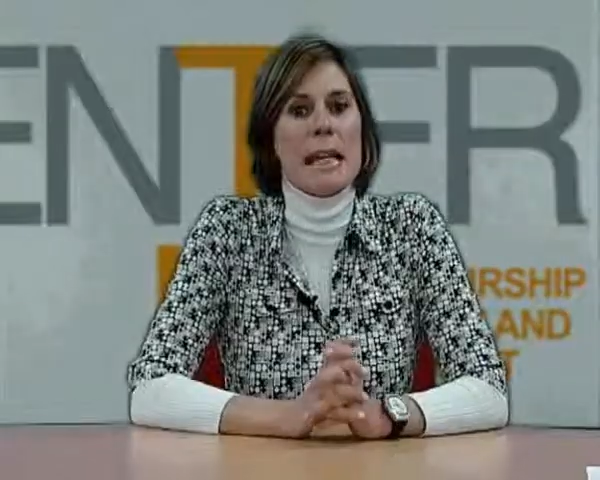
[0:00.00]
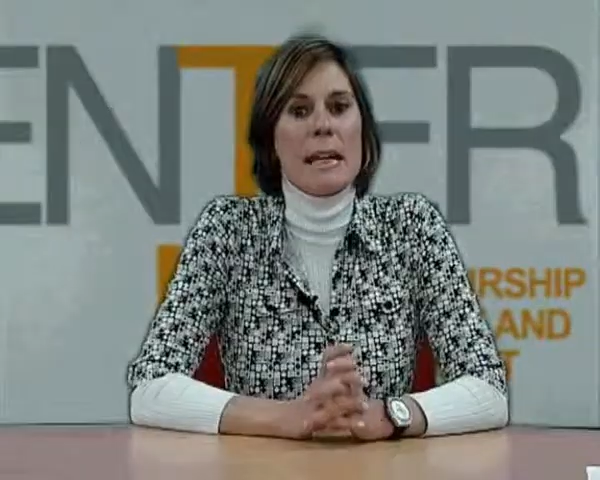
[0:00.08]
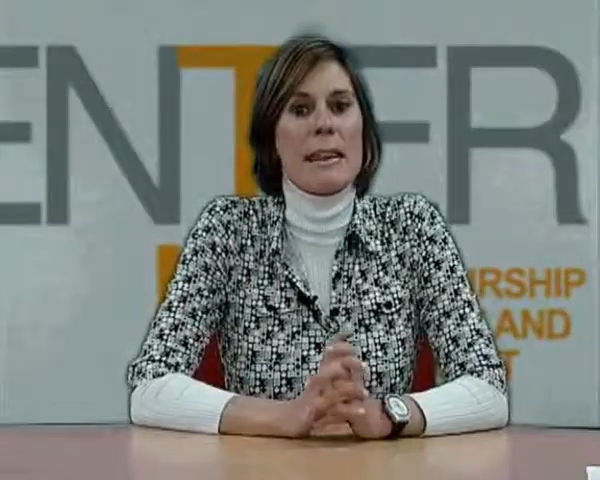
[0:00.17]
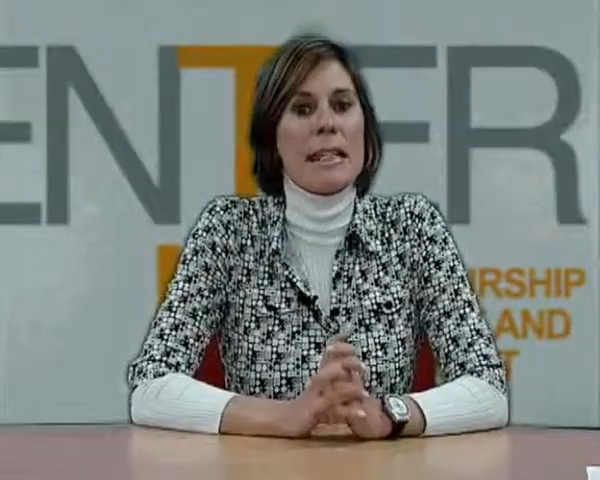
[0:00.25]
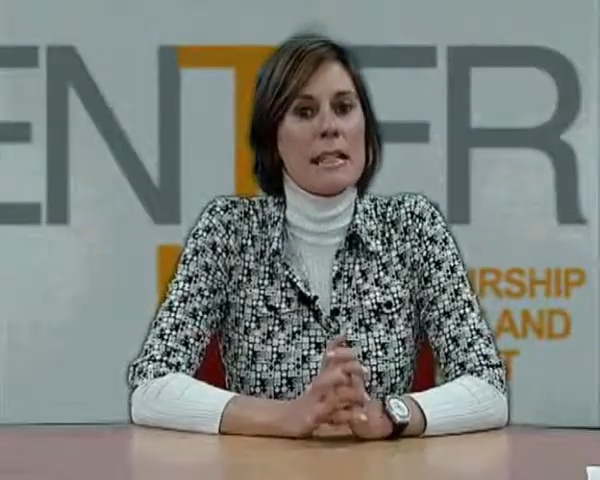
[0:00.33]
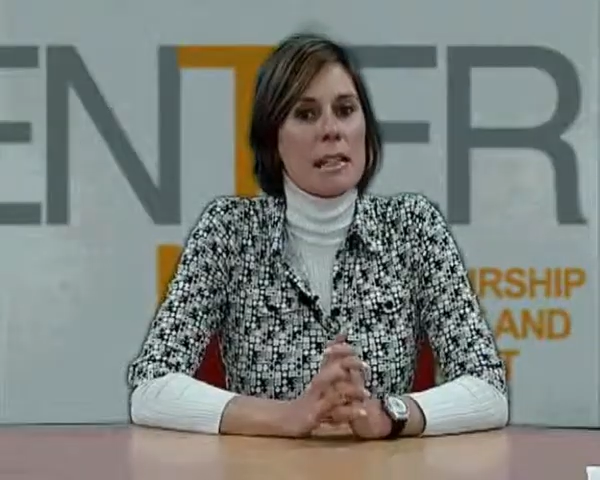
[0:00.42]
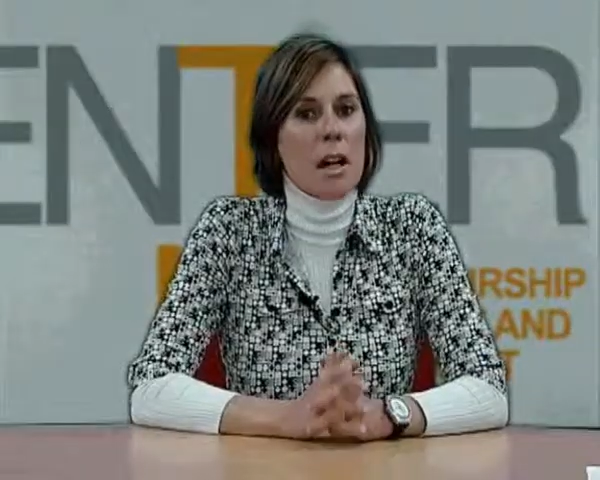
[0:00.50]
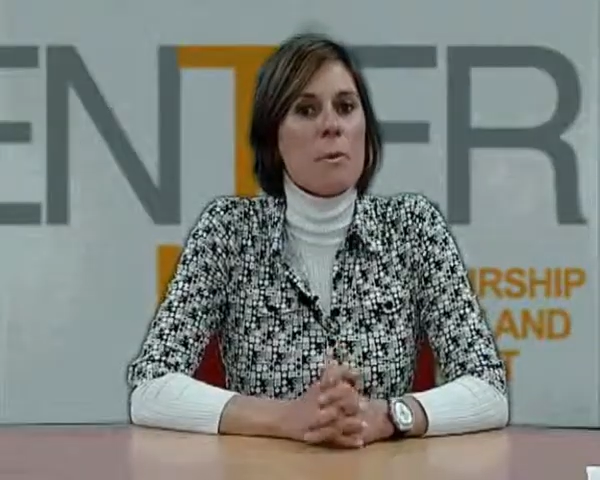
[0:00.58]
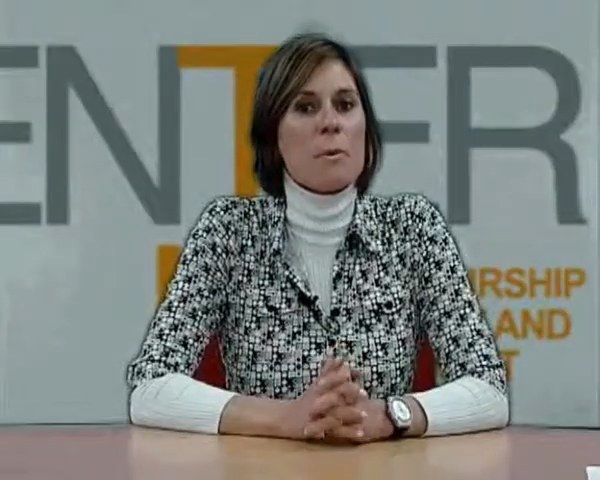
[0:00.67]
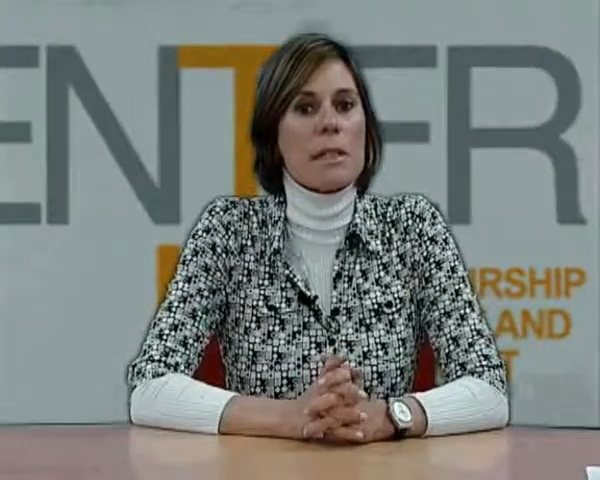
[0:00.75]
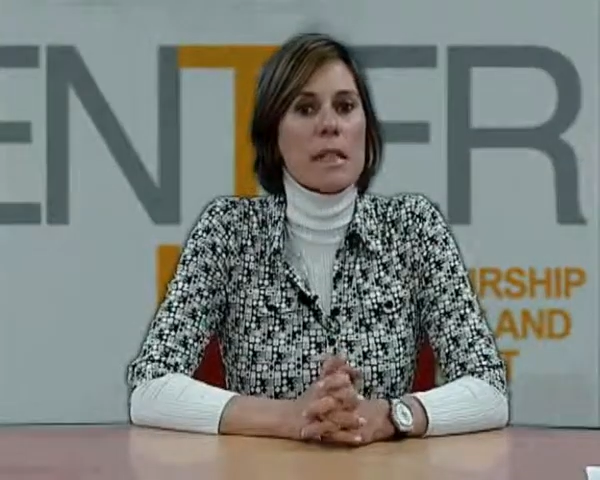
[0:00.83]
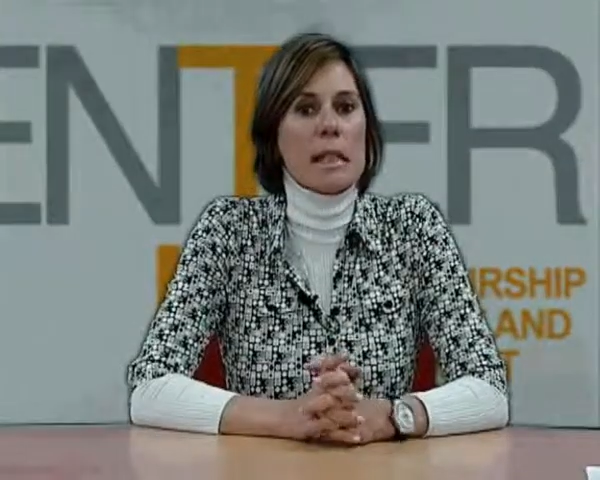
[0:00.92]
that this
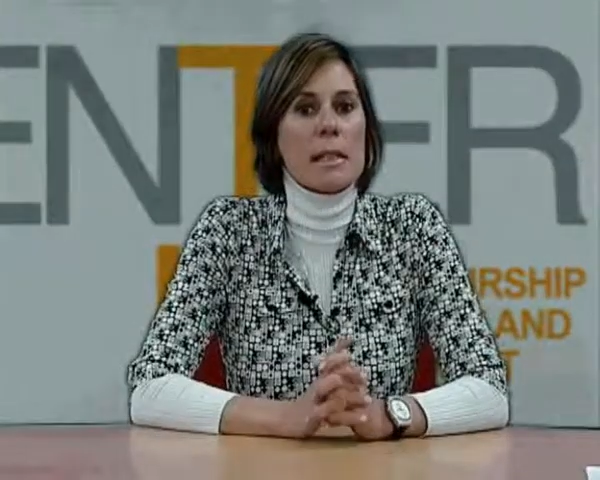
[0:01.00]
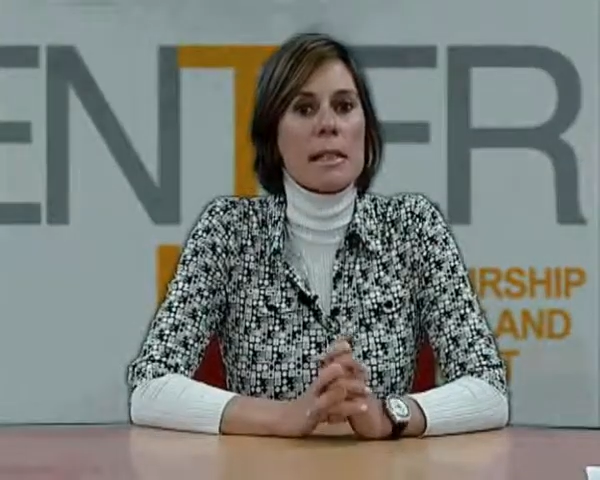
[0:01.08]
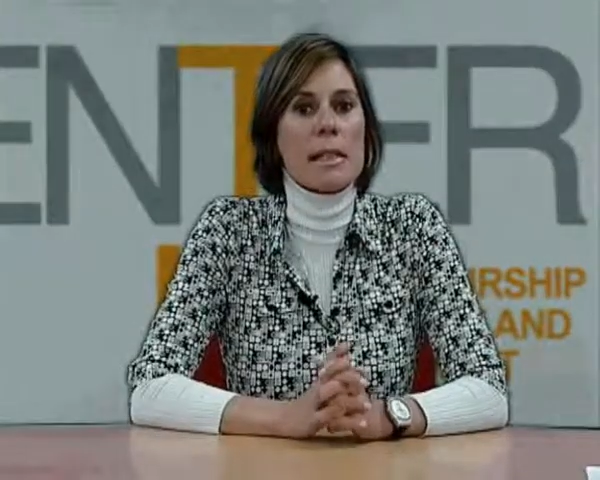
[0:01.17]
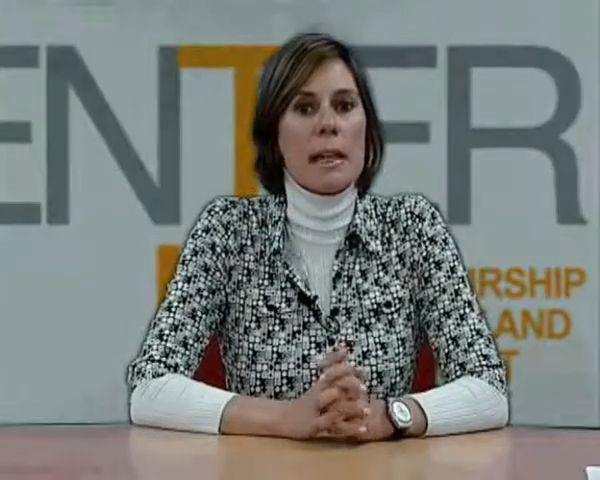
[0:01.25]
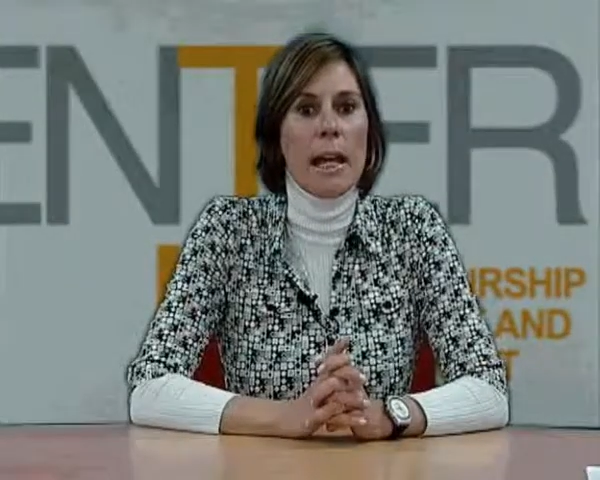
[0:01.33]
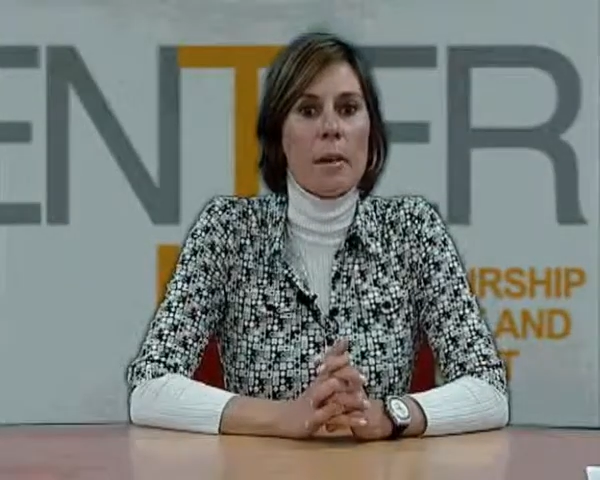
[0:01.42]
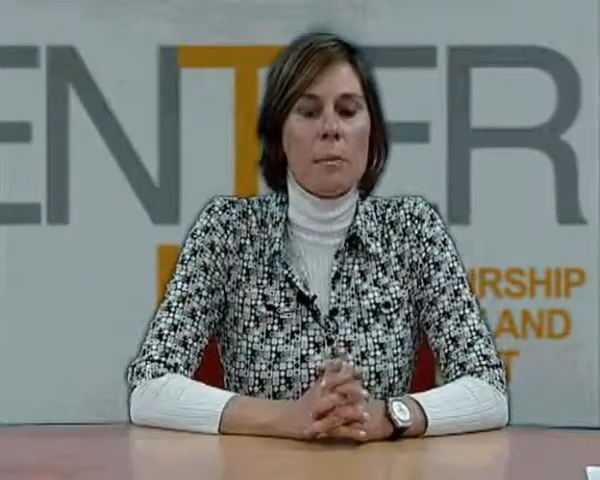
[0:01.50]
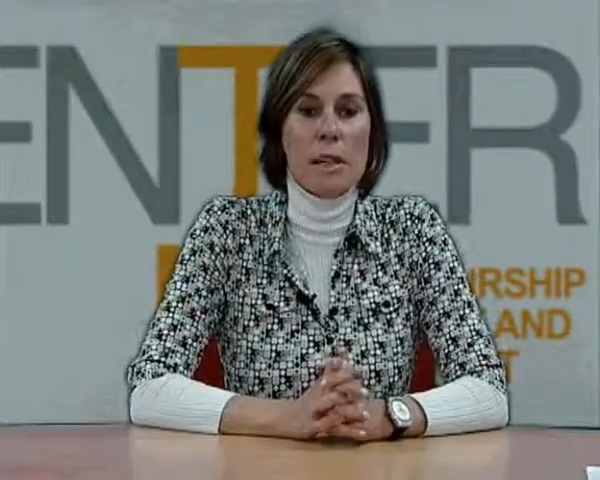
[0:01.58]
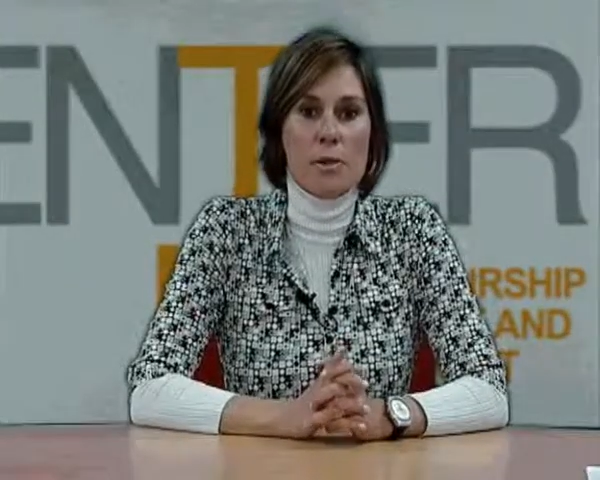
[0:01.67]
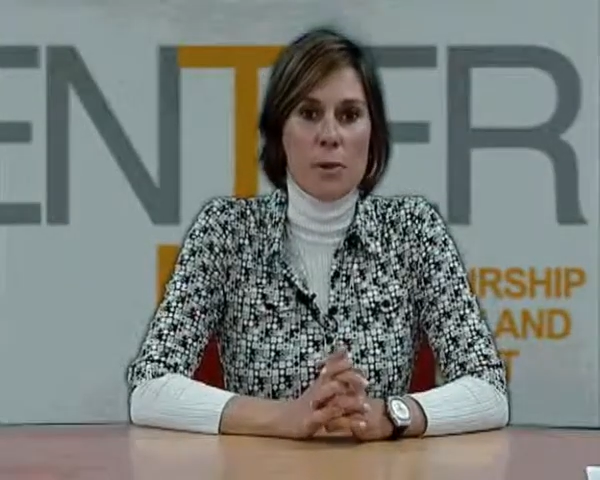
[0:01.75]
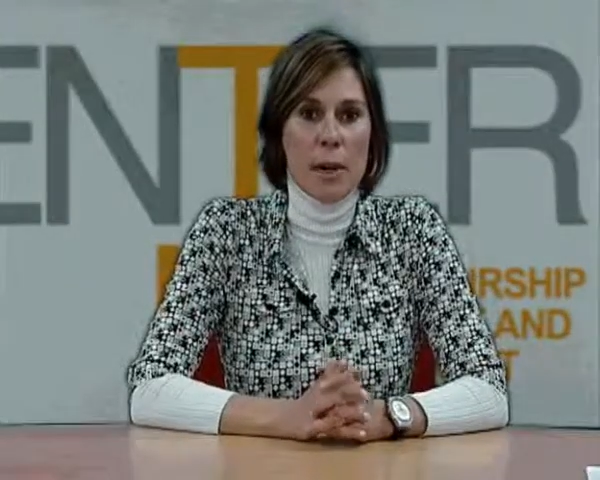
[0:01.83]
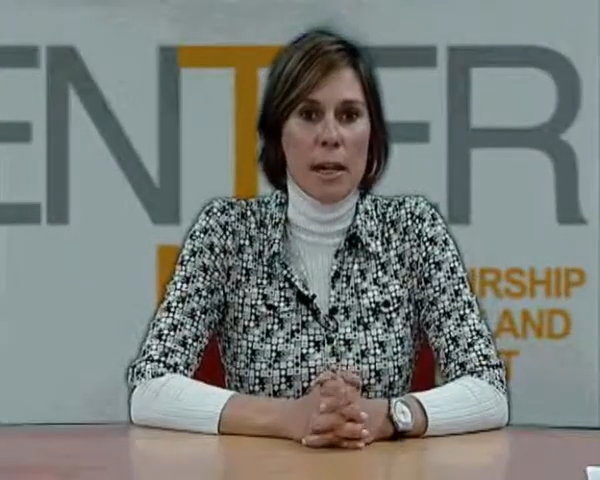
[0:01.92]
competence can be
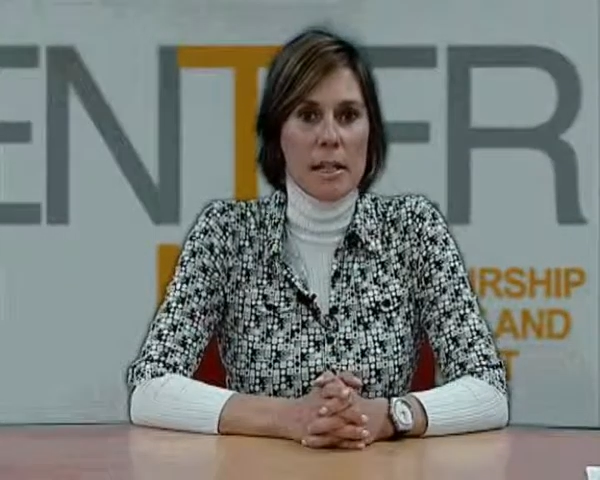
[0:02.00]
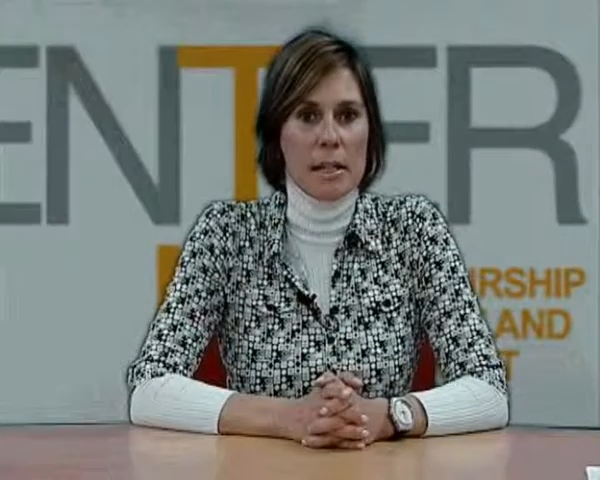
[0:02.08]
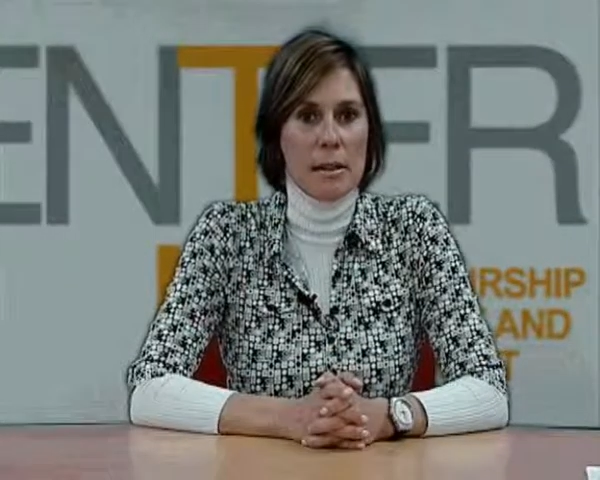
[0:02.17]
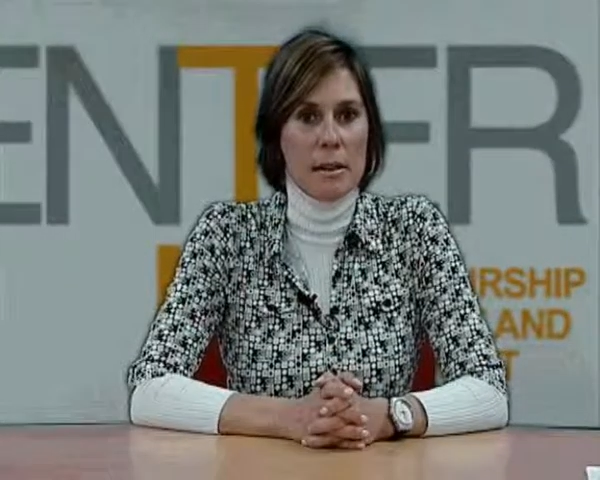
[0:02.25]
trained.